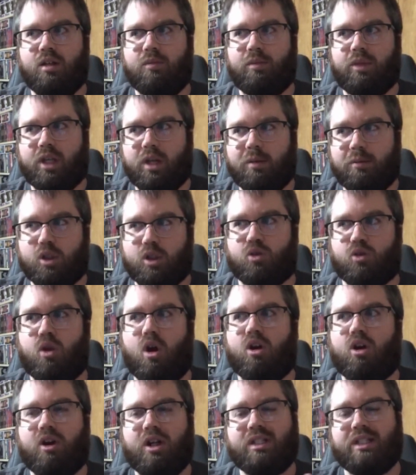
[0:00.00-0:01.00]
becoming
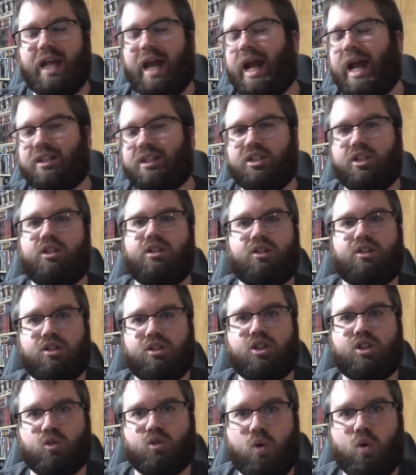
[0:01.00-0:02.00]
stronger, it's actually going to
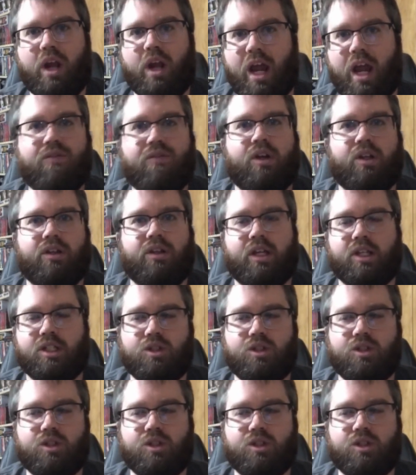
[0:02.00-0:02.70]
destroy everything.